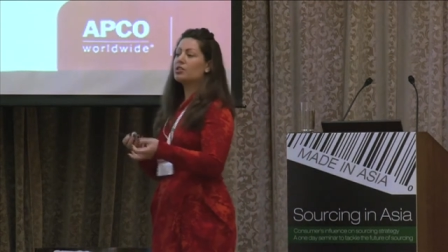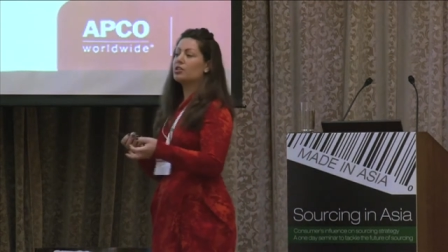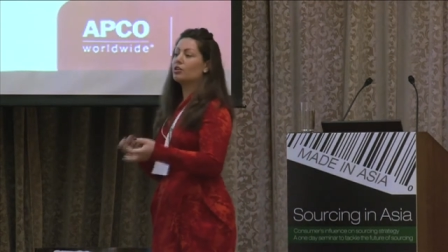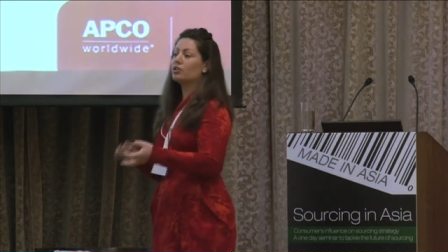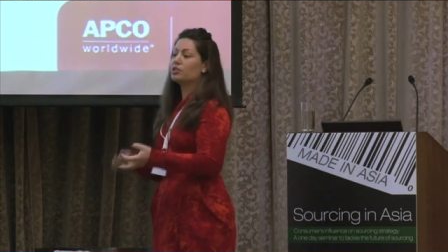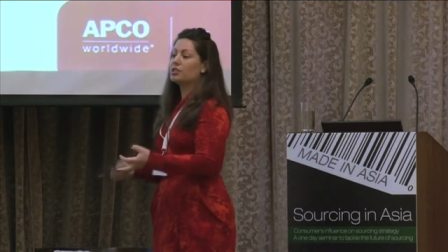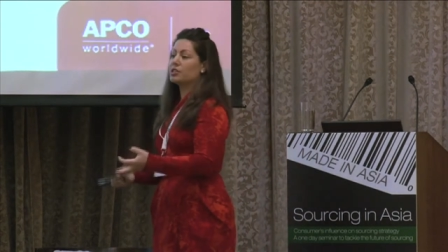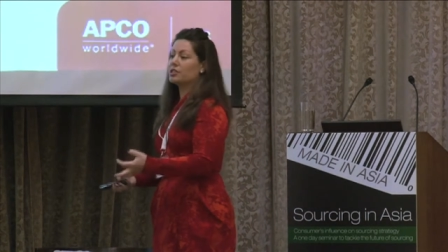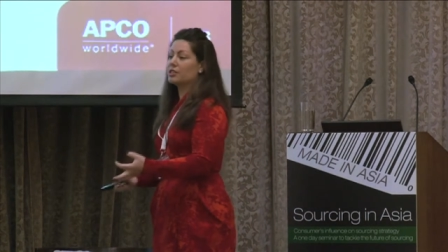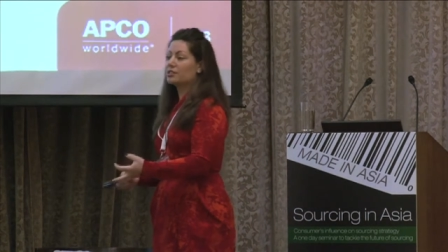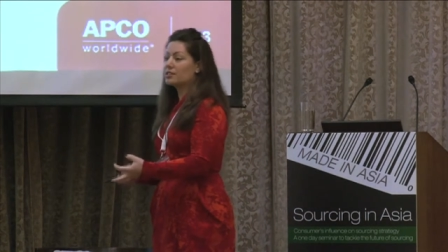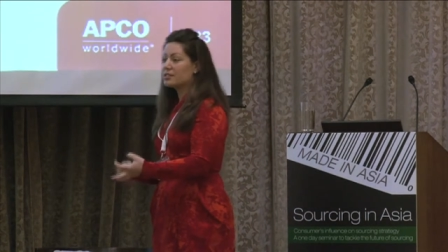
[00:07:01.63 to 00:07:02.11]
that
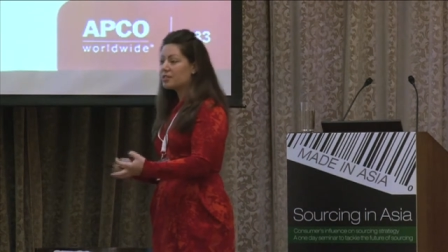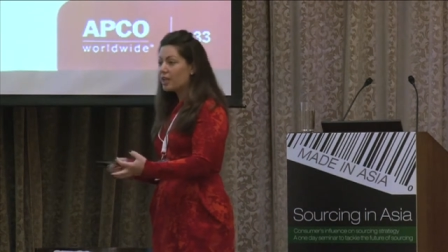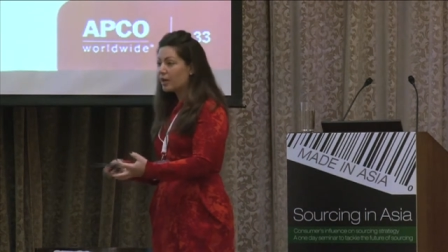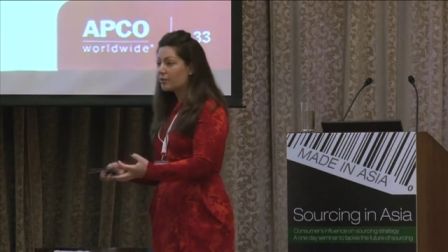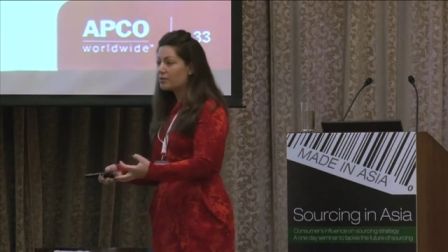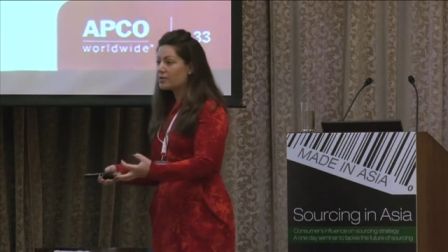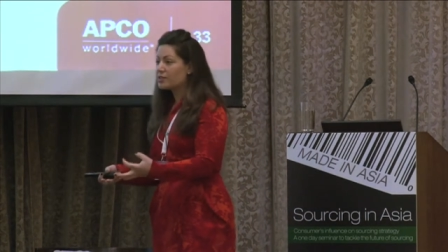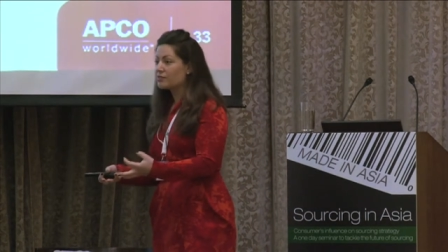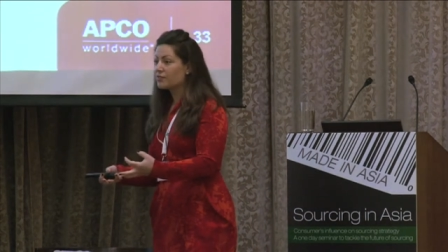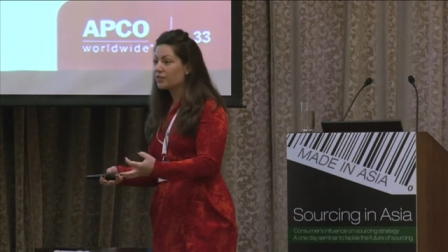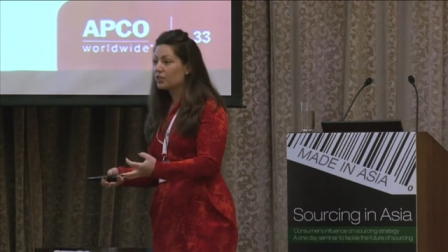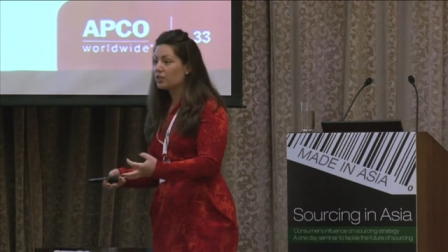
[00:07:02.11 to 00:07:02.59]
are
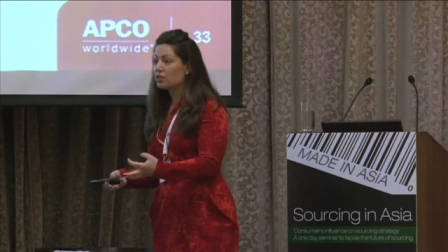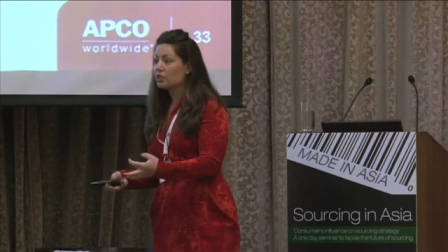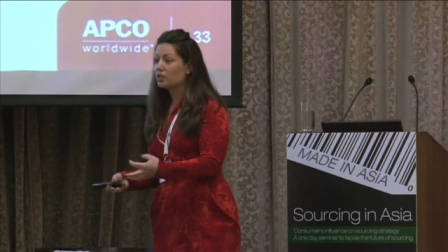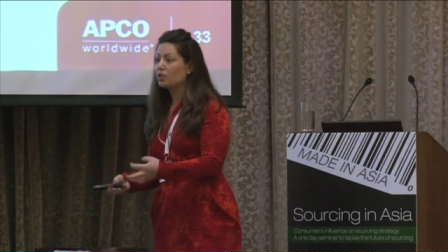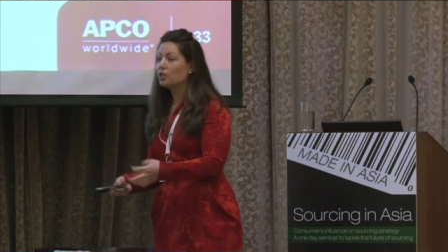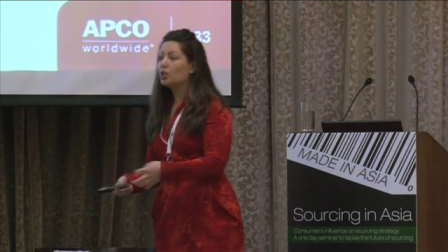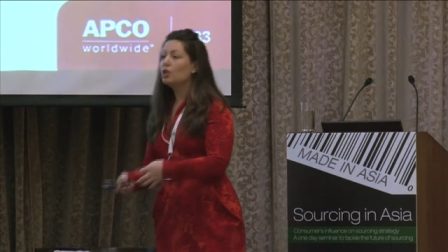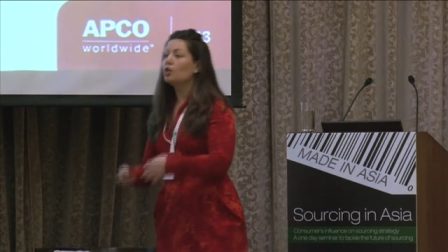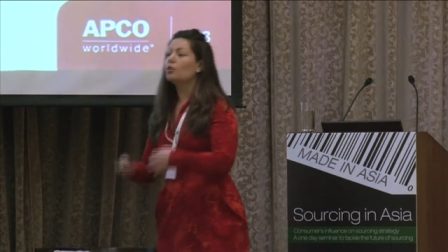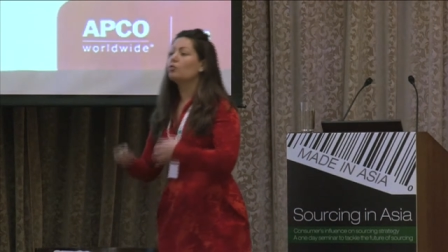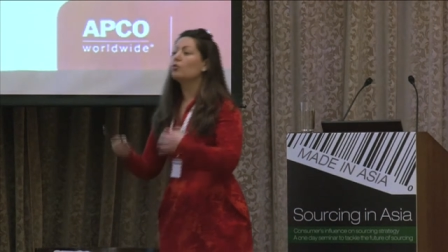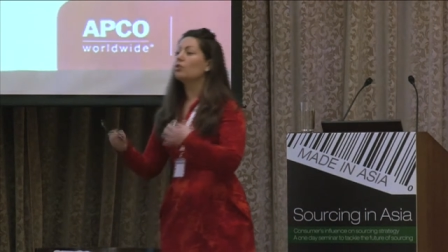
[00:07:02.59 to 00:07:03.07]

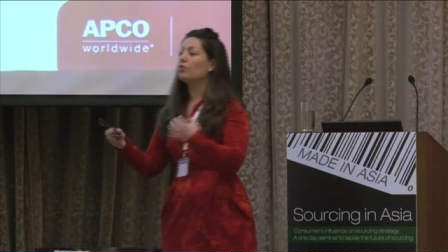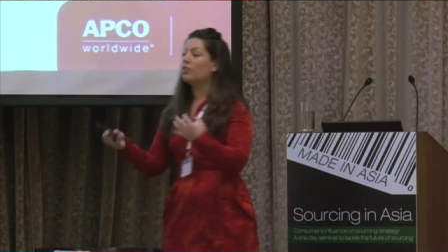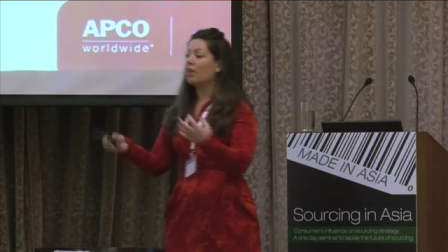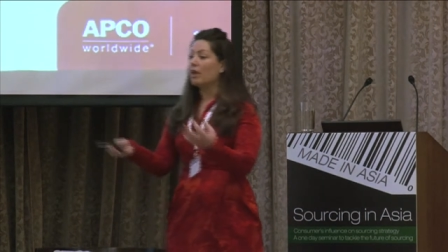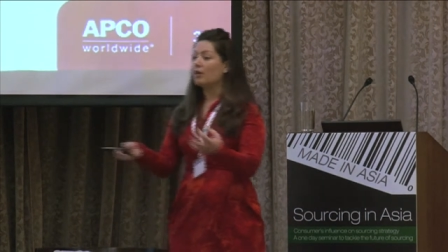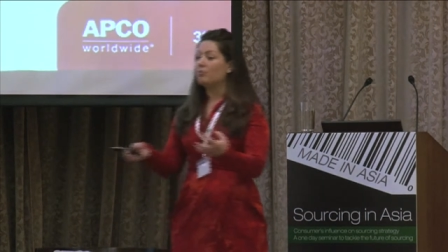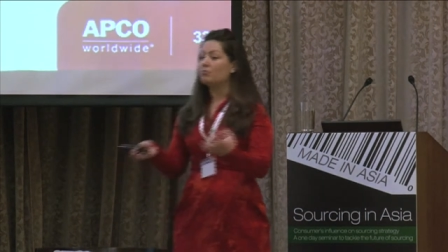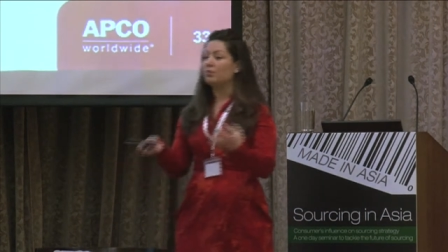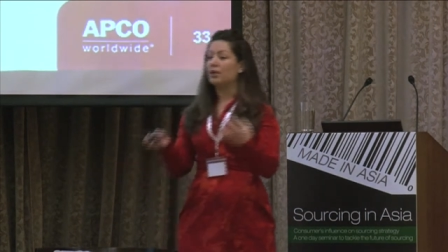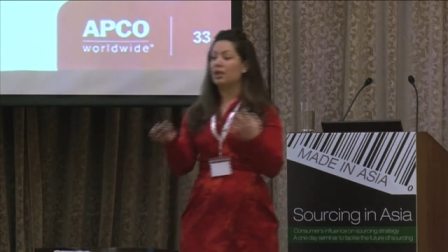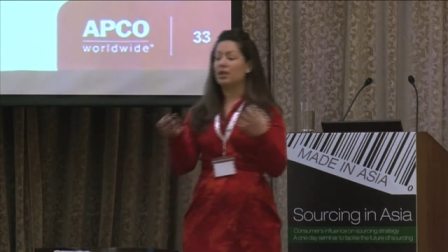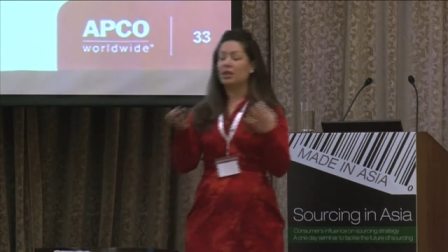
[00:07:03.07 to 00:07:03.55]
successful will
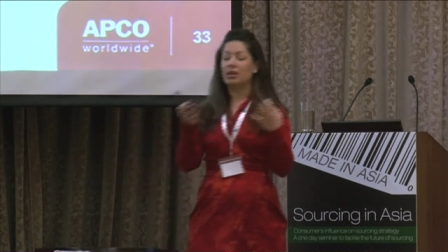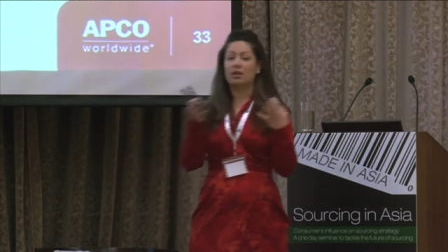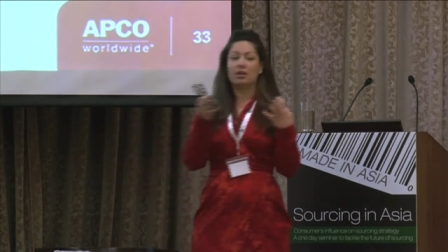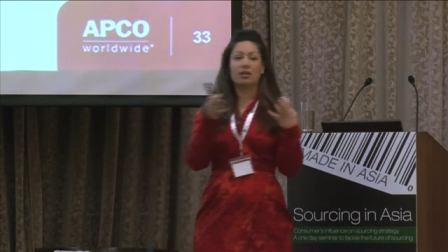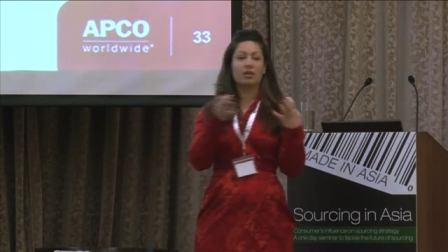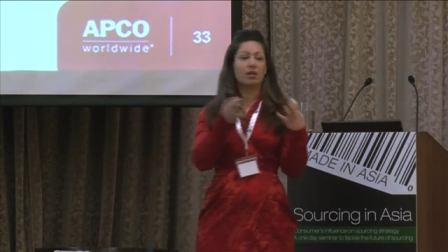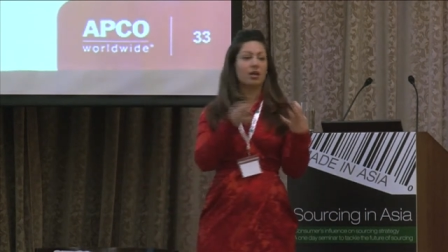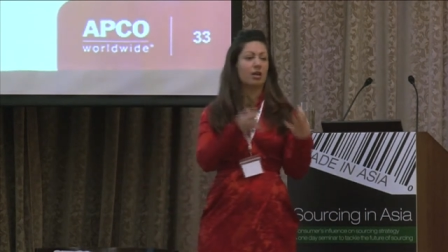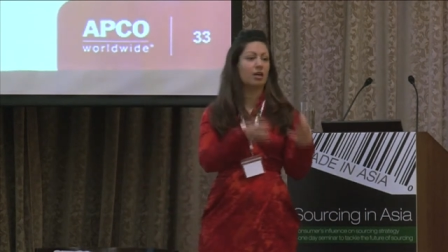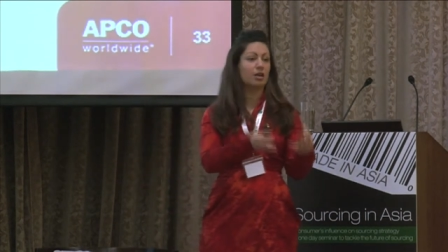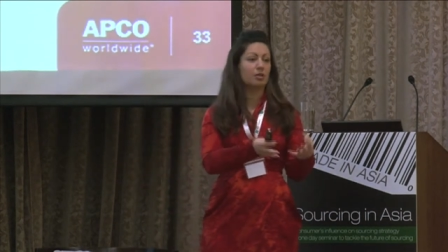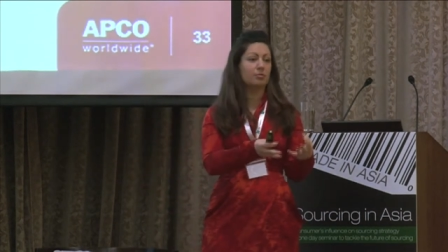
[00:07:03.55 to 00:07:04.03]
then be
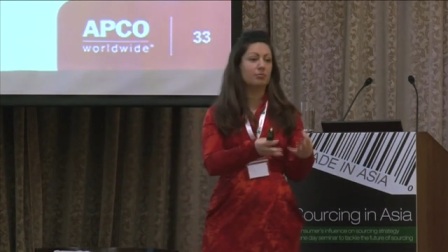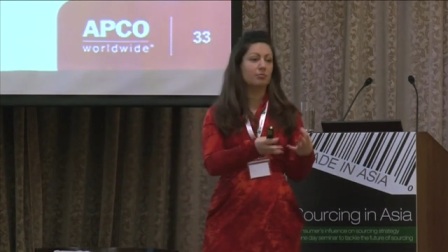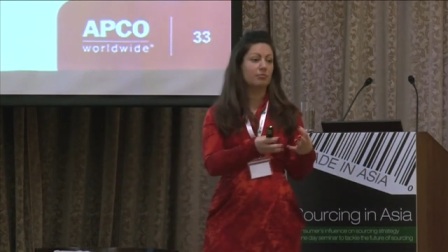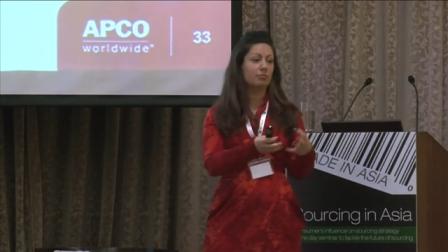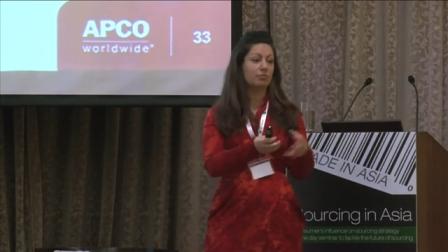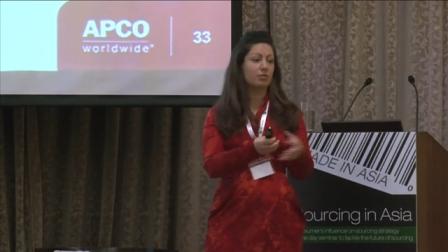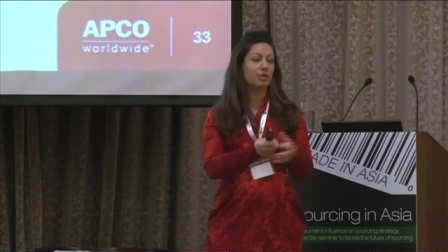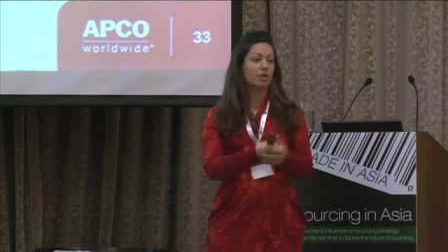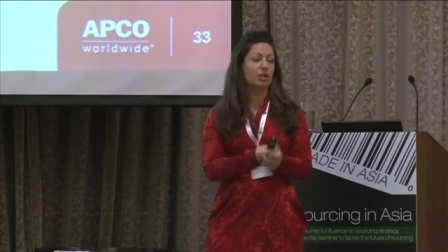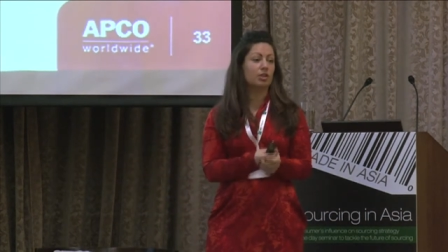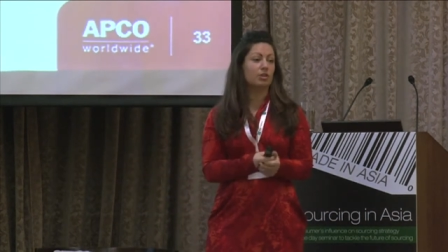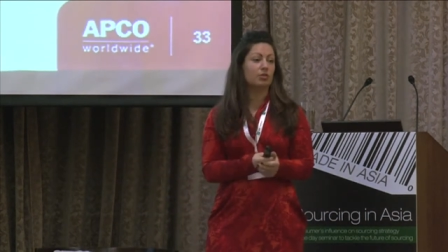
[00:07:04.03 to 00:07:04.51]
um,
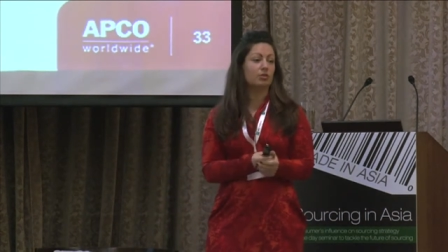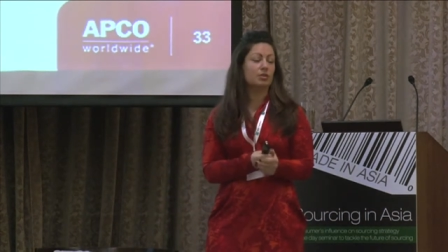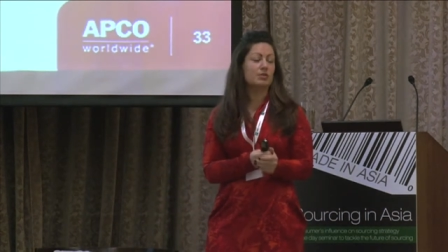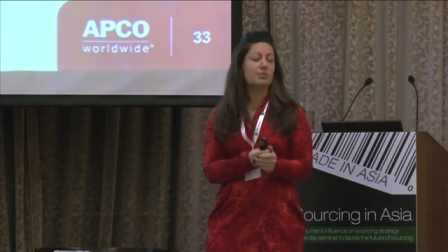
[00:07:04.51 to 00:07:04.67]
you know,